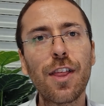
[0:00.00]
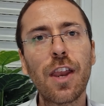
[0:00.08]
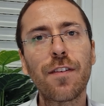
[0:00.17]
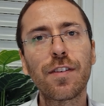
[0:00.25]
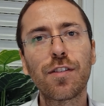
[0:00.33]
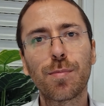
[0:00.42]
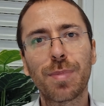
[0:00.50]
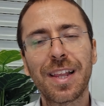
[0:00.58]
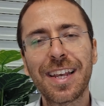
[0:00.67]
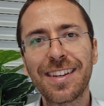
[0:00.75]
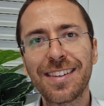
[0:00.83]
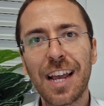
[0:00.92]
that I've
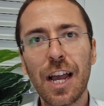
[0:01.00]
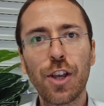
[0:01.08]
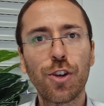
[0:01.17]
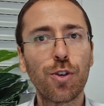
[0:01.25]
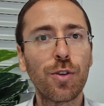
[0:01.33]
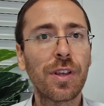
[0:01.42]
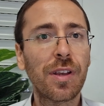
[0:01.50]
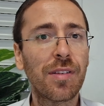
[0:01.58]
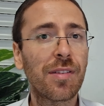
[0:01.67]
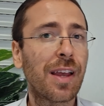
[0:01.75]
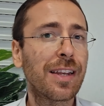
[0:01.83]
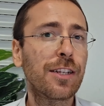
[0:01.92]
explained how you do
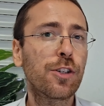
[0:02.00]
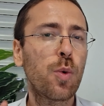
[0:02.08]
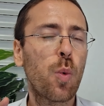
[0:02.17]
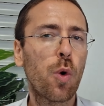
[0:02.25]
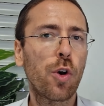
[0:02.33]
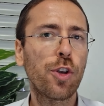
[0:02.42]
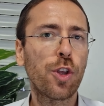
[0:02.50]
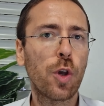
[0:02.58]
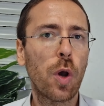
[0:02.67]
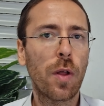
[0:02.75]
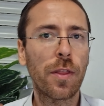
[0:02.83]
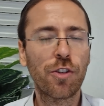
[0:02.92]
this, I need to warn you
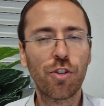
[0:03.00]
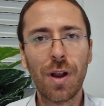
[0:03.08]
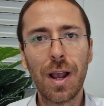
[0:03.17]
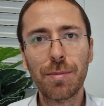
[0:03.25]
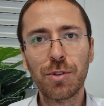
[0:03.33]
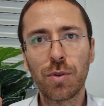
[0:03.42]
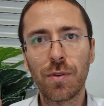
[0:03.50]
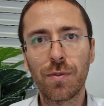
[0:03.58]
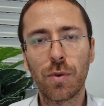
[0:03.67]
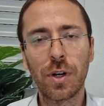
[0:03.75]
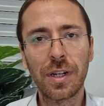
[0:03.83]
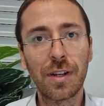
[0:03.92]
on the trap to
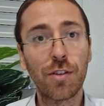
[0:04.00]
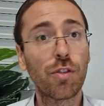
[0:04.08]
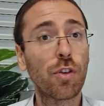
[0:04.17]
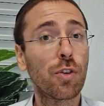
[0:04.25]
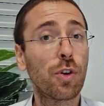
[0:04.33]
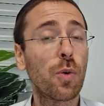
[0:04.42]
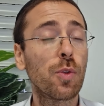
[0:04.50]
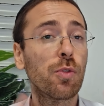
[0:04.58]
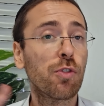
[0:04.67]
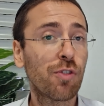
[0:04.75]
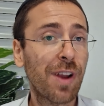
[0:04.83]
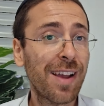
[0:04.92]
avoid so you don't
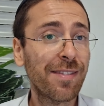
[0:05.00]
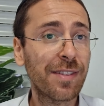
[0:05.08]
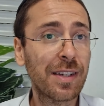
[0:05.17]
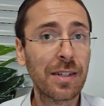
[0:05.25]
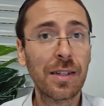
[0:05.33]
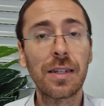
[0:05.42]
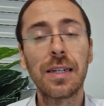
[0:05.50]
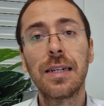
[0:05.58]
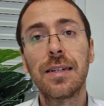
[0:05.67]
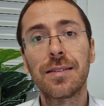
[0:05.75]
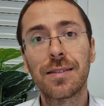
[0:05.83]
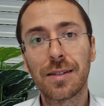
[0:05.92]
lose traffic
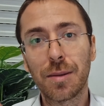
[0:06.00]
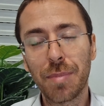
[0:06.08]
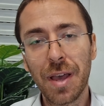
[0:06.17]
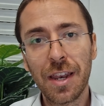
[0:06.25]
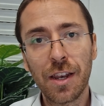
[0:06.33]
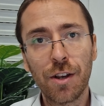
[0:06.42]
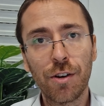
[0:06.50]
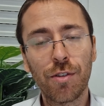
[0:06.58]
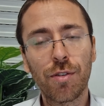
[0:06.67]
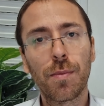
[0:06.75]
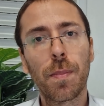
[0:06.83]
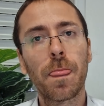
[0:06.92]
to
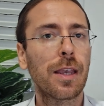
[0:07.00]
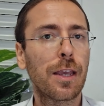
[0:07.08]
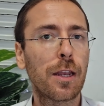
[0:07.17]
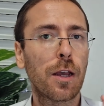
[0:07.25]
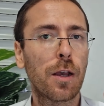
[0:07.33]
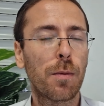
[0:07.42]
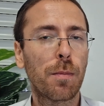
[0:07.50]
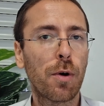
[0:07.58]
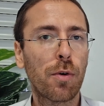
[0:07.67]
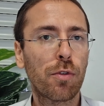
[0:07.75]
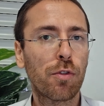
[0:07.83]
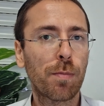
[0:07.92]
competitors. In
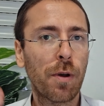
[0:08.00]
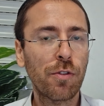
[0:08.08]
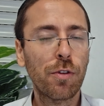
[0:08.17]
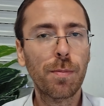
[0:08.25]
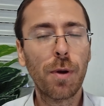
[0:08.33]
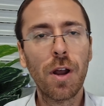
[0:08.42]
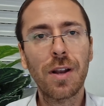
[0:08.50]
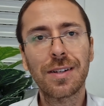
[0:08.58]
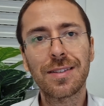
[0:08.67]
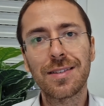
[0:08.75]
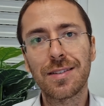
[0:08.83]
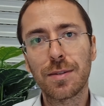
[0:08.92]
both sponsored
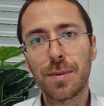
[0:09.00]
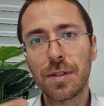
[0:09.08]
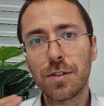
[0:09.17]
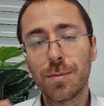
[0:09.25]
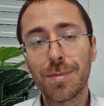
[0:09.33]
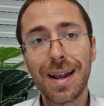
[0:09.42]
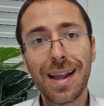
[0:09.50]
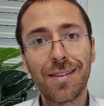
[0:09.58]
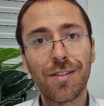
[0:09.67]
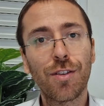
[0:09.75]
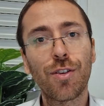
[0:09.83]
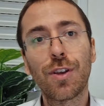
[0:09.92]
products and sponsored
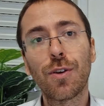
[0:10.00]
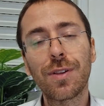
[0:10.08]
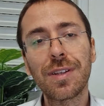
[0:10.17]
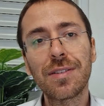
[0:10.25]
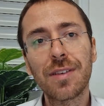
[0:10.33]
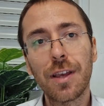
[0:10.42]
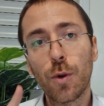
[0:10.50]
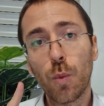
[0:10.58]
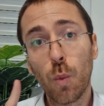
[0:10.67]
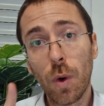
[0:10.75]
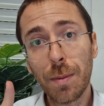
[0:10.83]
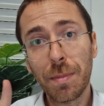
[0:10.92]
brands, you can only set
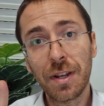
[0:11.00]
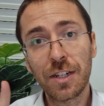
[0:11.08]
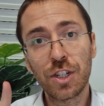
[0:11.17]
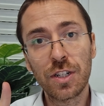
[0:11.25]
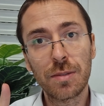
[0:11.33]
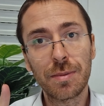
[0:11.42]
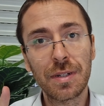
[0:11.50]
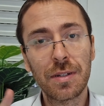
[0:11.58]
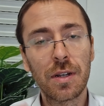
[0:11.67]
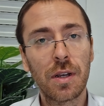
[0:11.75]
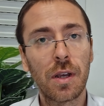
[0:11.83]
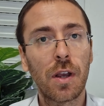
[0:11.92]
one bid adjustment
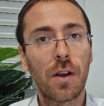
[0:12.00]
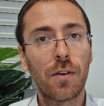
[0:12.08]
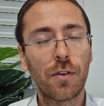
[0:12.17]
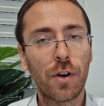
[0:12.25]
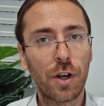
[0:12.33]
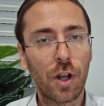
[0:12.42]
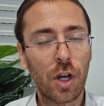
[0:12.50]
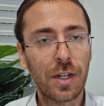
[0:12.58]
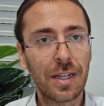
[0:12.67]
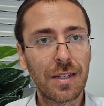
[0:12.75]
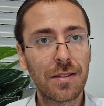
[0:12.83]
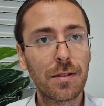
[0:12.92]
for an
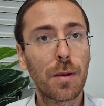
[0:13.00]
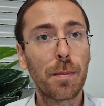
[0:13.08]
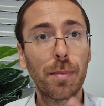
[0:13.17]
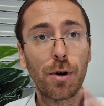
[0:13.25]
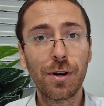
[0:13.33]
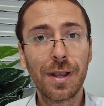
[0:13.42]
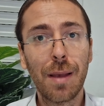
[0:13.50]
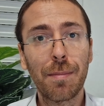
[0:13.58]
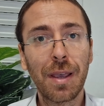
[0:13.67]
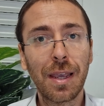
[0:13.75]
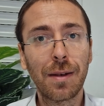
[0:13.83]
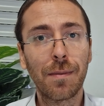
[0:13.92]
audience per
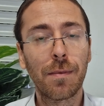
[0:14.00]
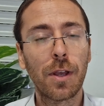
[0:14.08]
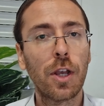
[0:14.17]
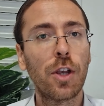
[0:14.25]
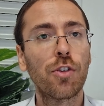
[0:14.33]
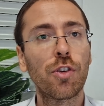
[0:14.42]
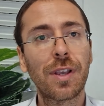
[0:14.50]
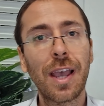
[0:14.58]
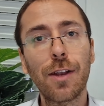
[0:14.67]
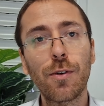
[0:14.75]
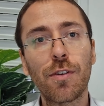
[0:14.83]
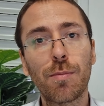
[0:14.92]
campaign. So you
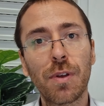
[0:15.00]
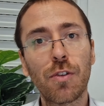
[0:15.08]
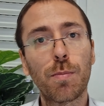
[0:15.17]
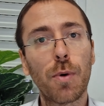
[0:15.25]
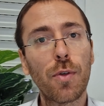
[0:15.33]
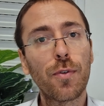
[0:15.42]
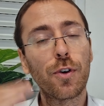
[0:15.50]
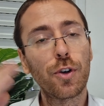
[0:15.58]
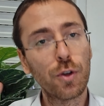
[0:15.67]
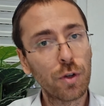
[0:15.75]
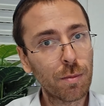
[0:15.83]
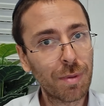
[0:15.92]
can't raise bids both for
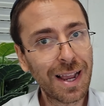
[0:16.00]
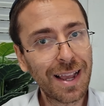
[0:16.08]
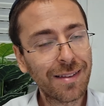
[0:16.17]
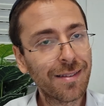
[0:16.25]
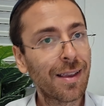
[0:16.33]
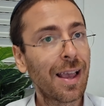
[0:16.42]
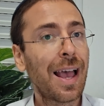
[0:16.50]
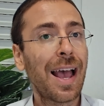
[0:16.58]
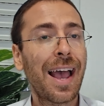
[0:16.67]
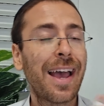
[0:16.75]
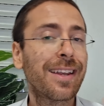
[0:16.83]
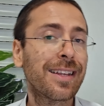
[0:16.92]
new to brand
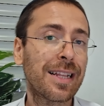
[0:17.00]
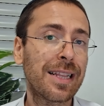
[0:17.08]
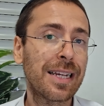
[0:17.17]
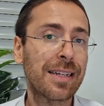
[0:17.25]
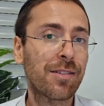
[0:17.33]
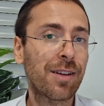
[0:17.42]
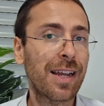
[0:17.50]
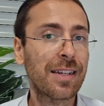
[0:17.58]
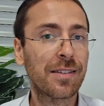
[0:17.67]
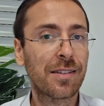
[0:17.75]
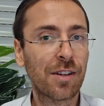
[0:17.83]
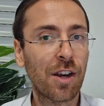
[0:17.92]
and clicked or
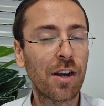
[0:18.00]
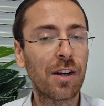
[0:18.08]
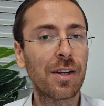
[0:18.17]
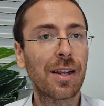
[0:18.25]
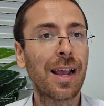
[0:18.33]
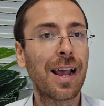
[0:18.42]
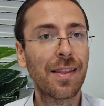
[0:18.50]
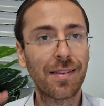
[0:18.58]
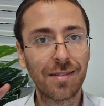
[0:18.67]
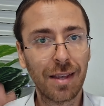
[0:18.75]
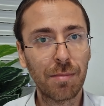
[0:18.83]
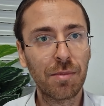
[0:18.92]
added to cart at the
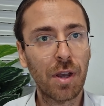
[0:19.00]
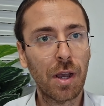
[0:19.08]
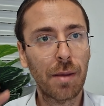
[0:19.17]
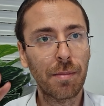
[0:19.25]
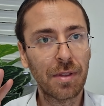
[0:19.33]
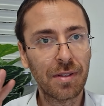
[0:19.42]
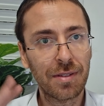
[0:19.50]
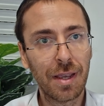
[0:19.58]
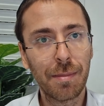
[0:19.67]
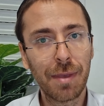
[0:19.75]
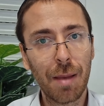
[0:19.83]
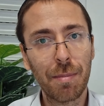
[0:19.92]
same time in the
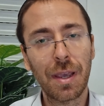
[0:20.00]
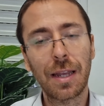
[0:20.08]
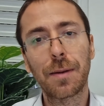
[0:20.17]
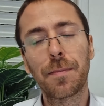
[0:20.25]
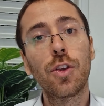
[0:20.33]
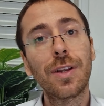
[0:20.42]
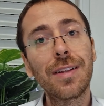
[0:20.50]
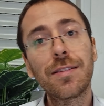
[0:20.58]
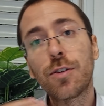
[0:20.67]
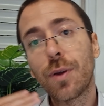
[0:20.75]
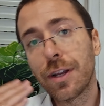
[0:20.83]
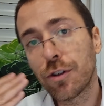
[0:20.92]
same campaign. You need to
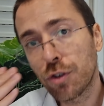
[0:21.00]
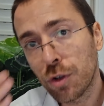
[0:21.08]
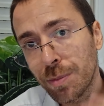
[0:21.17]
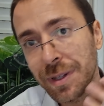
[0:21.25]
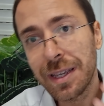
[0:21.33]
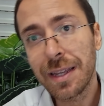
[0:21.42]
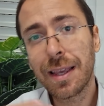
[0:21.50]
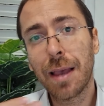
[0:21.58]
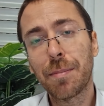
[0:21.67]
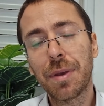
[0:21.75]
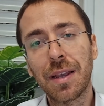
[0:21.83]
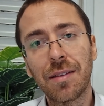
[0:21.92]
create duplicate
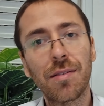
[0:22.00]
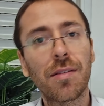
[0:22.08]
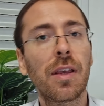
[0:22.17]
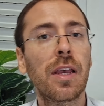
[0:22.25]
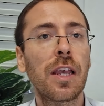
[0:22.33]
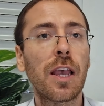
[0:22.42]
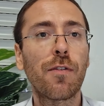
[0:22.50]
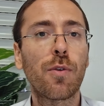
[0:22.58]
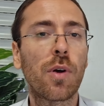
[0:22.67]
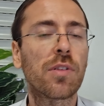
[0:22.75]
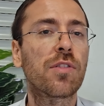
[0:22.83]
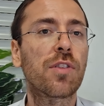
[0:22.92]
campaigns if you
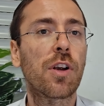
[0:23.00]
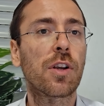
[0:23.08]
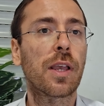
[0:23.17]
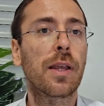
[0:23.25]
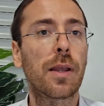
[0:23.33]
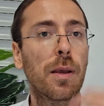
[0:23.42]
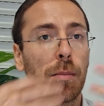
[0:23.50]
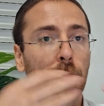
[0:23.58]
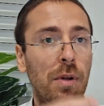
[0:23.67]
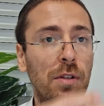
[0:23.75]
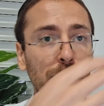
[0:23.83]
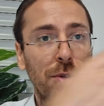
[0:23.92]
want to target
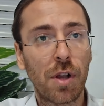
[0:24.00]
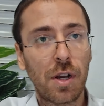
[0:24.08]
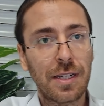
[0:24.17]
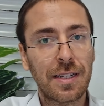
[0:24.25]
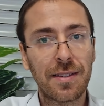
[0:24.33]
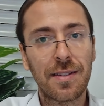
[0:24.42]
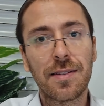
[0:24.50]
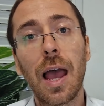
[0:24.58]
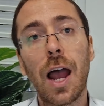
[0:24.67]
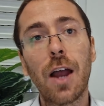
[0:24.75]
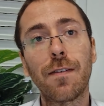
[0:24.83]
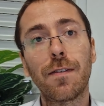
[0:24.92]
multiple audiences.
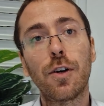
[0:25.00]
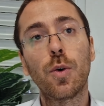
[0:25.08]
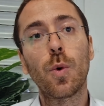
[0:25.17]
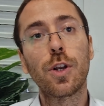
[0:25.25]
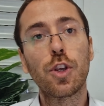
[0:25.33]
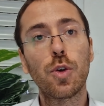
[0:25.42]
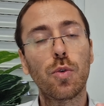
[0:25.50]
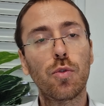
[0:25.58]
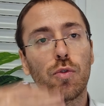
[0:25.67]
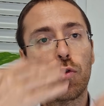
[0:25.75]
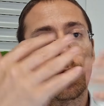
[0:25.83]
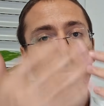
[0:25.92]
However, when you
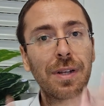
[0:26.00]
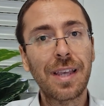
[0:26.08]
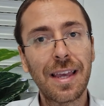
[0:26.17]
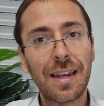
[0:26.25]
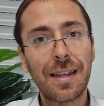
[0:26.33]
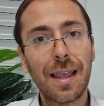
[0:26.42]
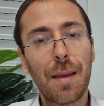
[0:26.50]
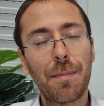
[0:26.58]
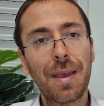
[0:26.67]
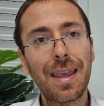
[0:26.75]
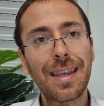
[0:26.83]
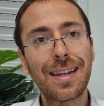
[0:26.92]
duplicate a
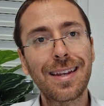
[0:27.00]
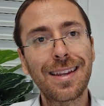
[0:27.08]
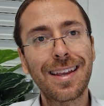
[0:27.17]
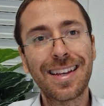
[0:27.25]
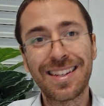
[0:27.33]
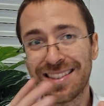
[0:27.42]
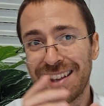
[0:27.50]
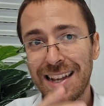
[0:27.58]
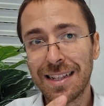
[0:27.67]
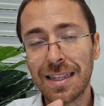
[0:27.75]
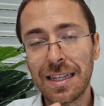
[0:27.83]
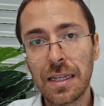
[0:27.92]
campaign
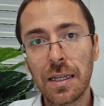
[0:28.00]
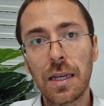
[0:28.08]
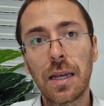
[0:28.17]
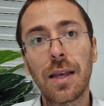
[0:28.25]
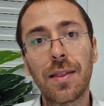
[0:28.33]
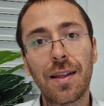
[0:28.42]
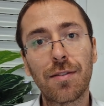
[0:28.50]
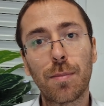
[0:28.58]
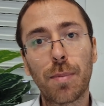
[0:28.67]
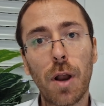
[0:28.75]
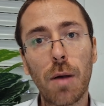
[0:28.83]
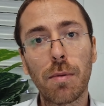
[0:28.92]
exactly, that's a
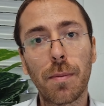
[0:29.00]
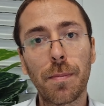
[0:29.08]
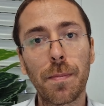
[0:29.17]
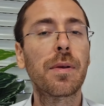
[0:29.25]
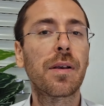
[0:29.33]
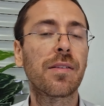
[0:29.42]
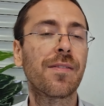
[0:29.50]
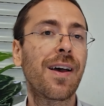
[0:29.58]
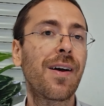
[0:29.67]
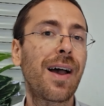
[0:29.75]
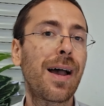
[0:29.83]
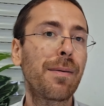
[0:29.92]
problem because of
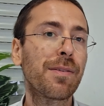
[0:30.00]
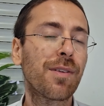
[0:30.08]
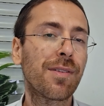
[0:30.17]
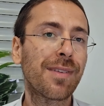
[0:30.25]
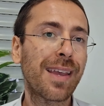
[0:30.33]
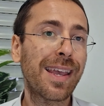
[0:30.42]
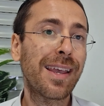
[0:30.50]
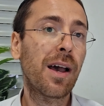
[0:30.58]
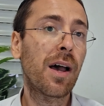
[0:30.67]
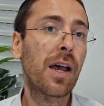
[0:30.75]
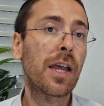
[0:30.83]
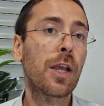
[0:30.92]
how Amazon's
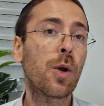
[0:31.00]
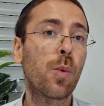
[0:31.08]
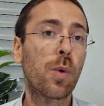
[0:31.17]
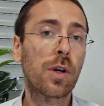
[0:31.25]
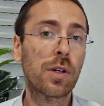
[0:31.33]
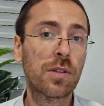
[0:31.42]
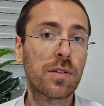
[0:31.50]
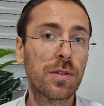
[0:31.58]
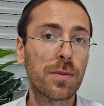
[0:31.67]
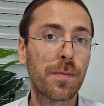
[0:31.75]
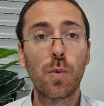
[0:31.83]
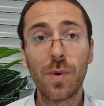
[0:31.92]
AI works.
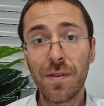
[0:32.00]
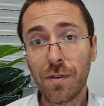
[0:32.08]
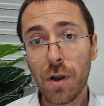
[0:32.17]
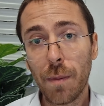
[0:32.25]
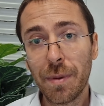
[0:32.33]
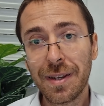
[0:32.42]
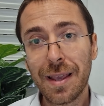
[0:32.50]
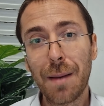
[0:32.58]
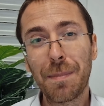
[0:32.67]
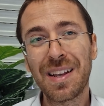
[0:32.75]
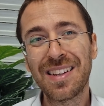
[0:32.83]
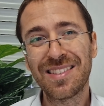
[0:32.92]
We've copied
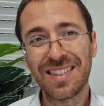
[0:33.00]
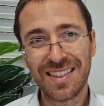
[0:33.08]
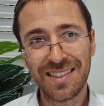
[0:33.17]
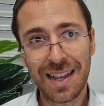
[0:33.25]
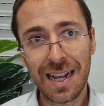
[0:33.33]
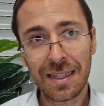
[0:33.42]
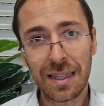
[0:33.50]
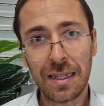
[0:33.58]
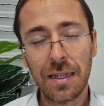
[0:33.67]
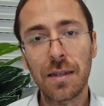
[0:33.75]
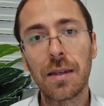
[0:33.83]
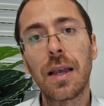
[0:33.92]
campaigns
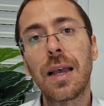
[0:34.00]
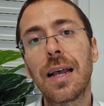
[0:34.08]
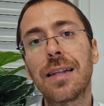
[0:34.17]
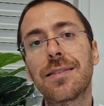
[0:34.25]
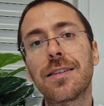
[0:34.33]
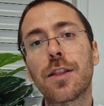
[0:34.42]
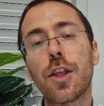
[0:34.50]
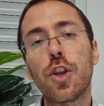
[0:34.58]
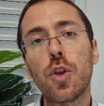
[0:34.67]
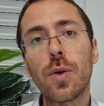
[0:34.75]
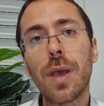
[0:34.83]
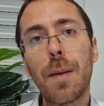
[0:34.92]
exactly and seen the
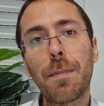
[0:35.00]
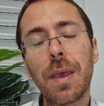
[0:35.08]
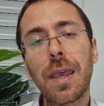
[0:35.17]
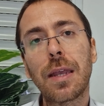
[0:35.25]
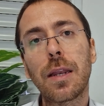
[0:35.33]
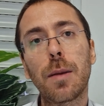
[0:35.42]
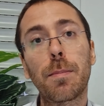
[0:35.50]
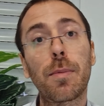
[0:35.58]
new campaign